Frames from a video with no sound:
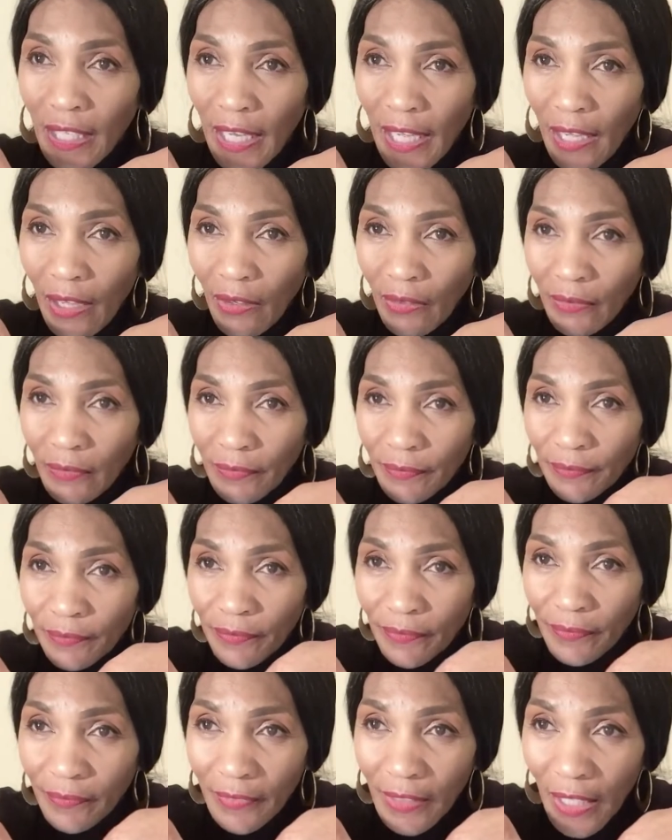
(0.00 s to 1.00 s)
now?
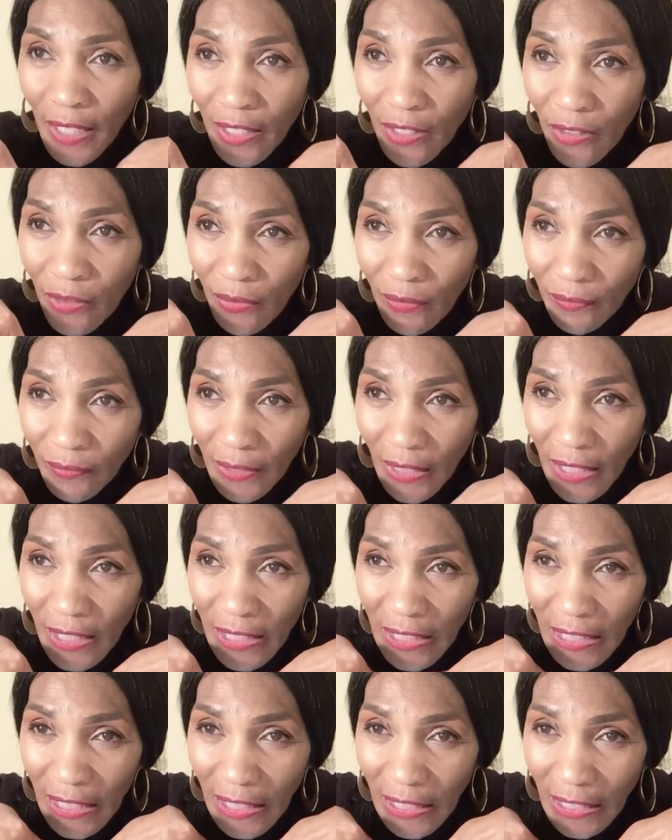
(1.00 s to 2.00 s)
Can you? Can
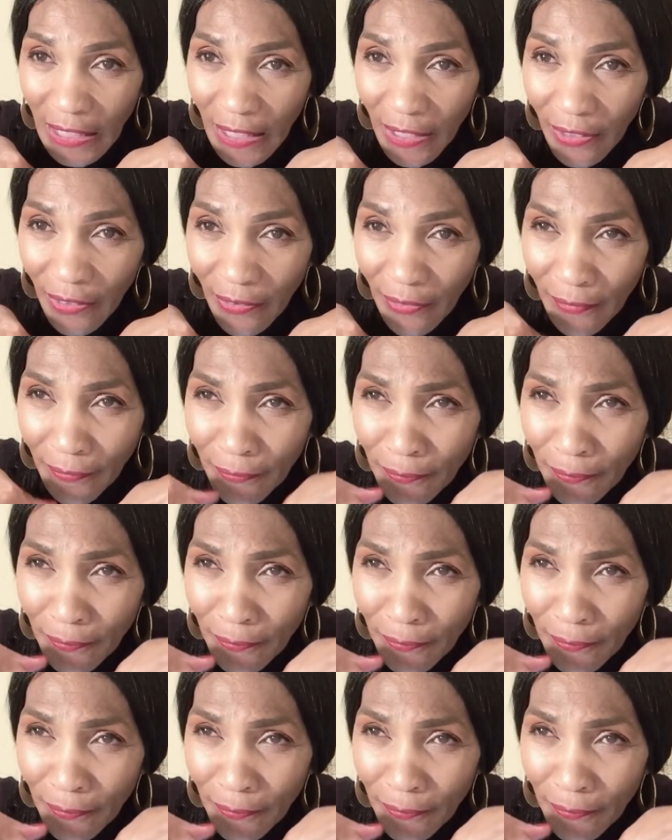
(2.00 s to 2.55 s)
you see the glitter?